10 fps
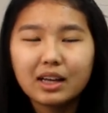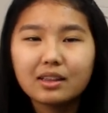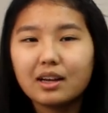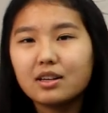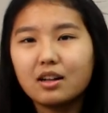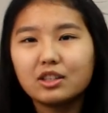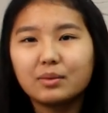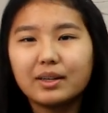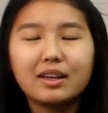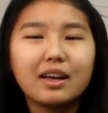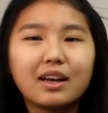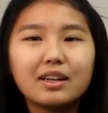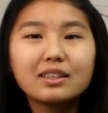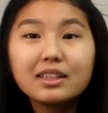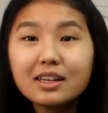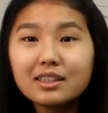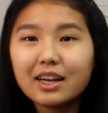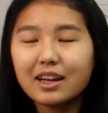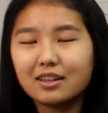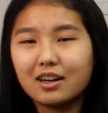acknowledgement, and it's good to
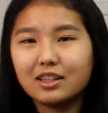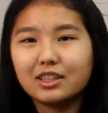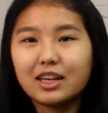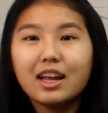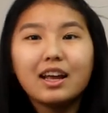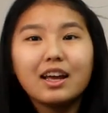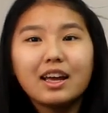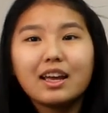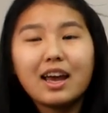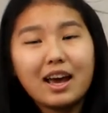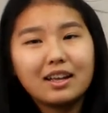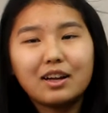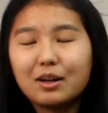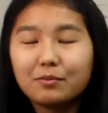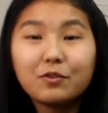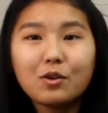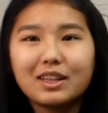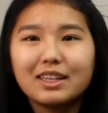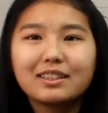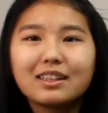get acknowledged for
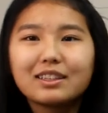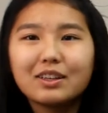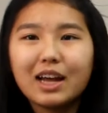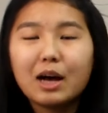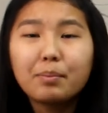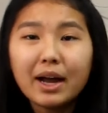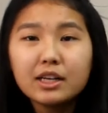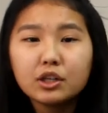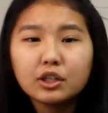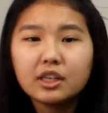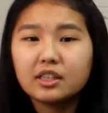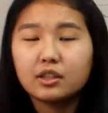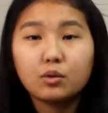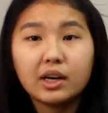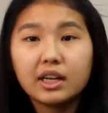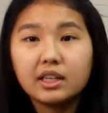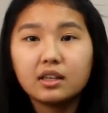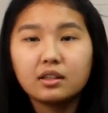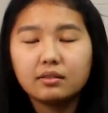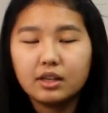this. So yeah, a binder is a great
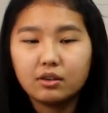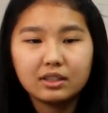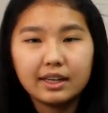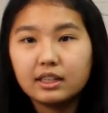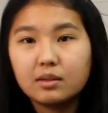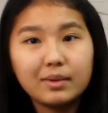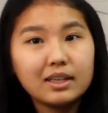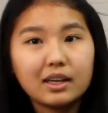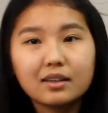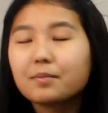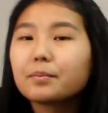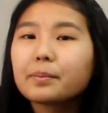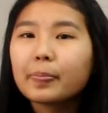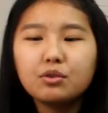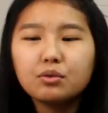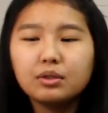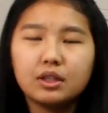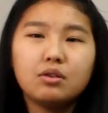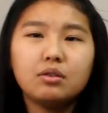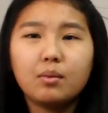idea, you know, send it to MinnDak. You
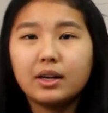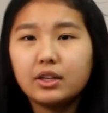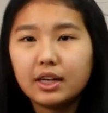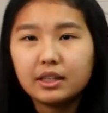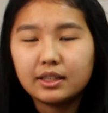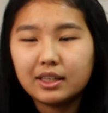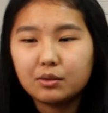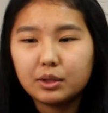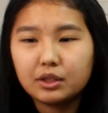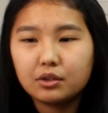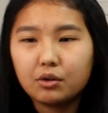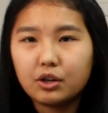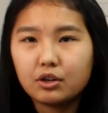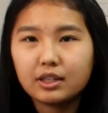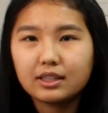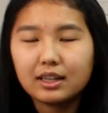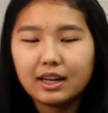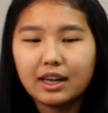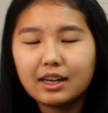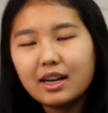don't want to get distinguished, or you're just
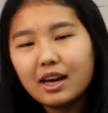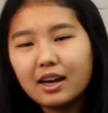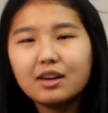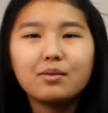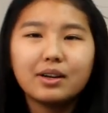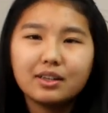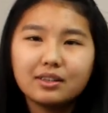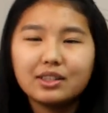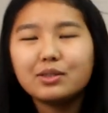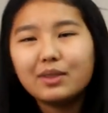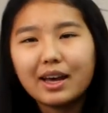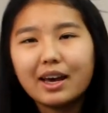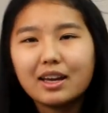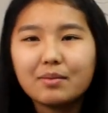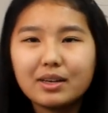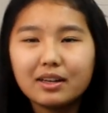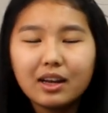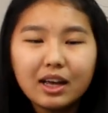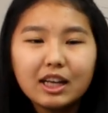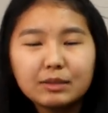like, nah, I don't want to do that. I mean,
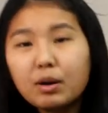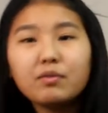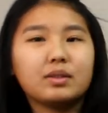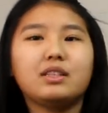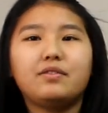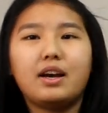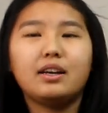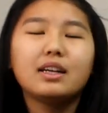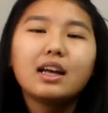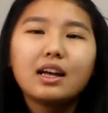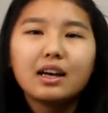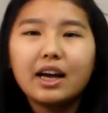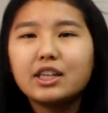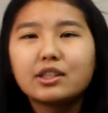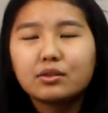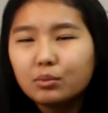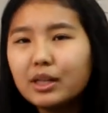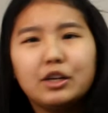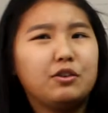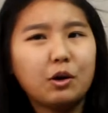it's perfectly fine. I just
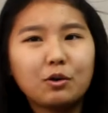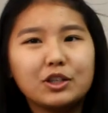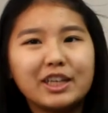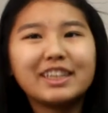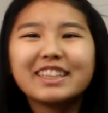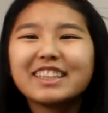really encourage it.